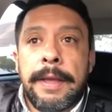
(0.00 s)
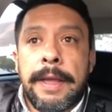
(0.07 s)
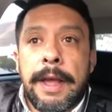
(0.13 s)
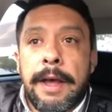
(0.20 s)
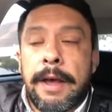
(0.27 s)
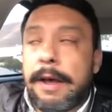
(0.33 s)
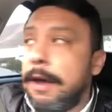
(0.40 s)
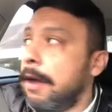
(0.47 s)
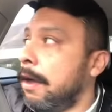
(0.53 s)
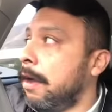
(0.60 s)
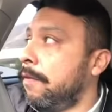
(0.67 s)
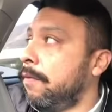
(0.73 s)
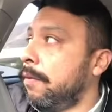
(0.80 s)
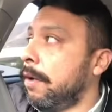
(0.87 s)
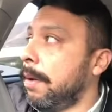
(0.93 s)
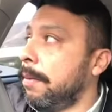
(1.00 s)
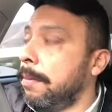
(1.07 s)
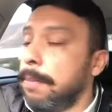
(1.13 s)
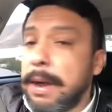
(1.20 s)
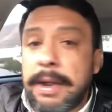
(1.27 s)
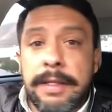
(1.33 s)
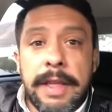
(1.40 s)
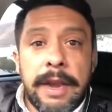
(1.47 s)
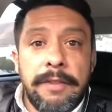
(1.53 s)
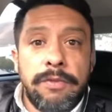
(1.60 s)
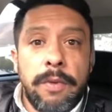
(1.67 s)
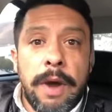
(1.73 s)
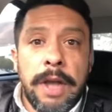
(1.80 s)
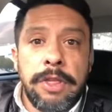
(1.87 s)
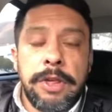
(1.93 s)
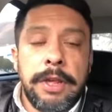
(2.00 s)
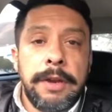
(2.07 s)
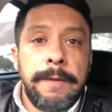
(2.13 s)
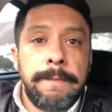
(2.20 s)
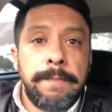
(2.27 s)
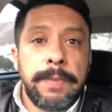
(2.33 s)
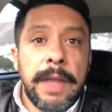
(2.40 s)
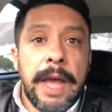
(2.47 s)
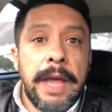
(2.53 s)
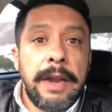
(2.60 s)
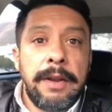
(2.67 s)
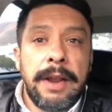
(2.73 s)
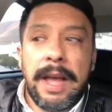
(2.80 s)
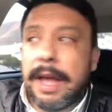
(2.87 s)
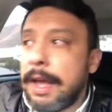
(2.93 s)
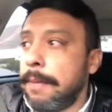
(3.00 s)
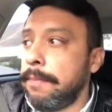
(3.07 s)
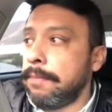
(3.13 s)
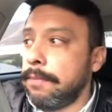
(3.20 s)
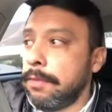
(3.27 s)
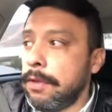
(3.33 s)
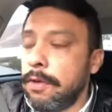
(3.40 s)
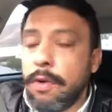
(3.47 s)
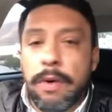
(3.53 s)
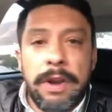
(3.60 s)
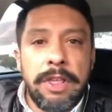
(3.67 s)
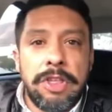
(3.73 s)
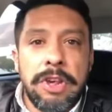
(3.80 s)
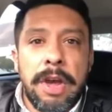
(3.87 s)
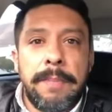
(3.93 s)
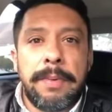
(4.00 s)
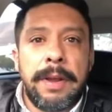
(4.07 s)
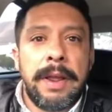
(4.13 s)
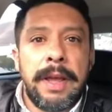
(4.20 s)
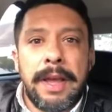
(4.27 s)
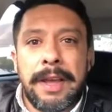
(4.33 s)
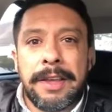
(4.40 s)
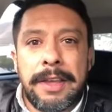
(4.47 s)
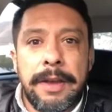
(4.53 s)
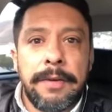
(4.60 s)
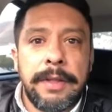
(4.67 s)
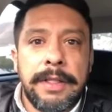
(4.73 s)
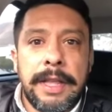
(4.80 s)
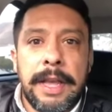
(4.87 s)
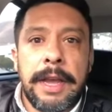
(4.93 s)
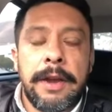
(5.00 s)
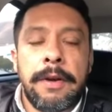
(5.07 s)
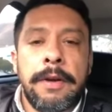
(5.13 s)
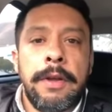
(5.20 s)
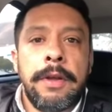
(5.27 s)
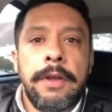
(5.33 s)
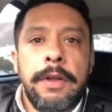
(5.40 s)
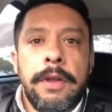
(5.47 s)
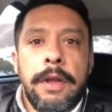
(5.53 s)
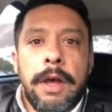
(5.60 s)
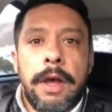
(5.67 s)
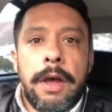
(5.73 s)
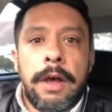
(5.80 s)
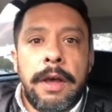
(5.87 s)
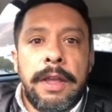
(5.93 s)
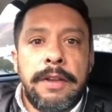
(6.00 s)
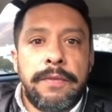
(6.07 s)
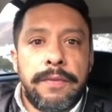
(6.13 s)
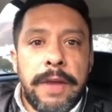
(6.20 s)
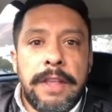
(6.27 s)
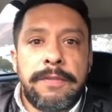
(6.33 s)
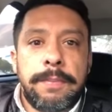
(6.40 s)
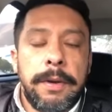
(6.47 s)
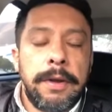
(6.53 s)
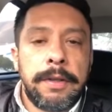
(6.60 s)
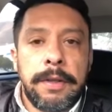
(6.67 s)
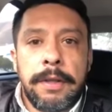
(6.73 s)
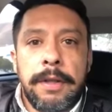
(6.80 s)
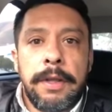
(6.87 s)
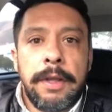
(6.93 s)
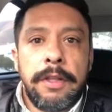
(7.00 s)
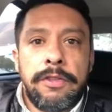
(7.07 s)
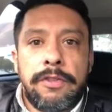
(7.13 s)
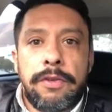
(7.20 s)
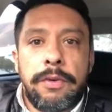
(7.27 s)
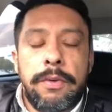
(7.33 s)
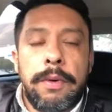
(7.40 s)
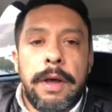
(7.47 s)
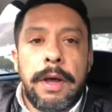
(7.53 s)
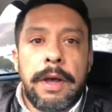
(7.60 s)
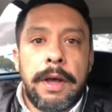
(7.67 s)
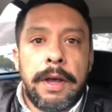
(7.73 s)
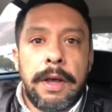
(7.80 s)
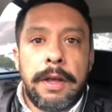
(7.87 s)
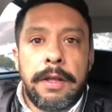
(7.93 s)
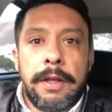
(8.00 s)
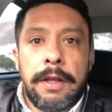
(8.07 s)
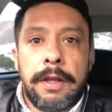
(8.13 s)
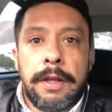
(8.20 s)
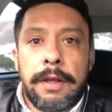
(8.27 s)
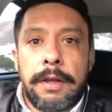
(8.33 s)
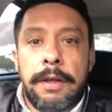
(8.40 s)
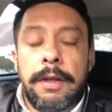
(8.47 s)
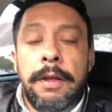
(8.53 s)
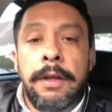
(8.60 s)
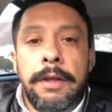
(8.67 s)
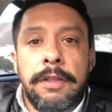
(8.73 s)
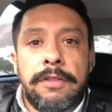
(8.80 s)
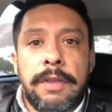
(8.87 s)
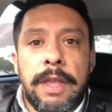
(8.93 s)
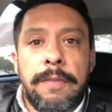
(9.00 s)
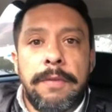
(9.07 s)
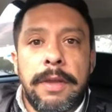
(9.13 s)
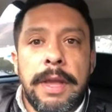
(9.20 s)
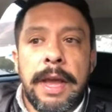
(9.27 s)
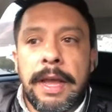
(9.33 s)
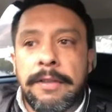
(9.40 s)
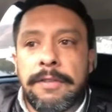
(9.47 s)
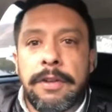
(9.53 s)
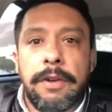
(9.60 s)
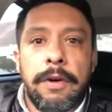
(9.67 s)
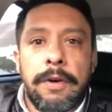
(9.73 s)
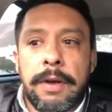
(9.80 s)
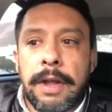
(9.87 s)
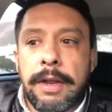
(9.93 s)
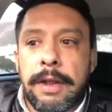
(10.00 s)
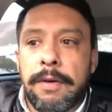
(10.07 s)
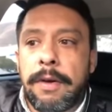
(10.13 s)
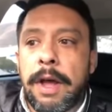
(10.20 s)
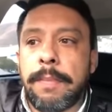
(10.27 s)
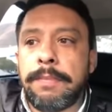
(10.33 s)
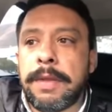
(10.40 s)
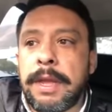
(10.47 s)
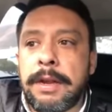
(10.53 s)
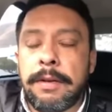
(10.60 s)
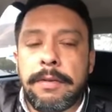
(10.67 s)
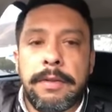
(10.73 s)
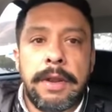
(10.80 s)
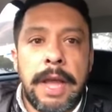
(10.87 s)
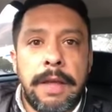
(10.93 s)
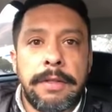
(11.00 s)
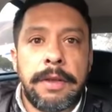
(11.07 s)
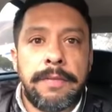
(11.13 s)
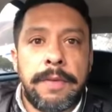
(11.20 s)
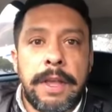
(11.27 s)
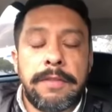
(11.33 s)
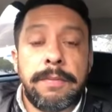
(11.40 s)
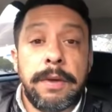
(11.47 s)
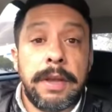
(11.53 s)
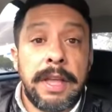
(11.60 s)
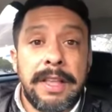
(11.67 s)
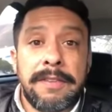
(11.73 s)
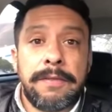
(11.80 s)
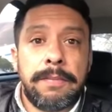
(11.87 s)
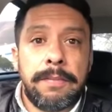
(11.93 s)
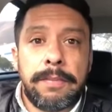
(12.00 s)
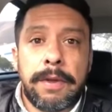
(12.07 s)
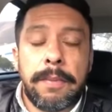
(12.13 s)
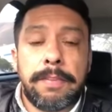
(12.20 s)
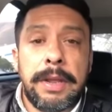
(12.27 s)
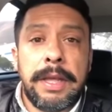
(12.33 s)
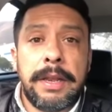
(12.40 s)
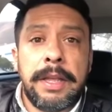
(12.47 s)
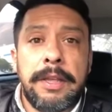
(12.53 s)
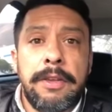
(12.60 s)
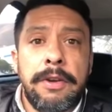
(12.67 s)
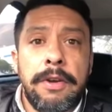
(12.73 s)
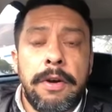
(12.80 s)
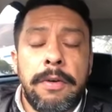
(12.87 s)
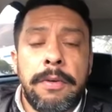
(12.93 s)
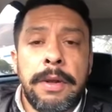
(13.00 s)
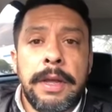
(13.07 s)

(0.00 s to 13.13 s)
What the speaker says: For everybody that is watching, I'm going to jump here and there in Facebook to give you guys, you know, a little update now that Facebook is completely, you know,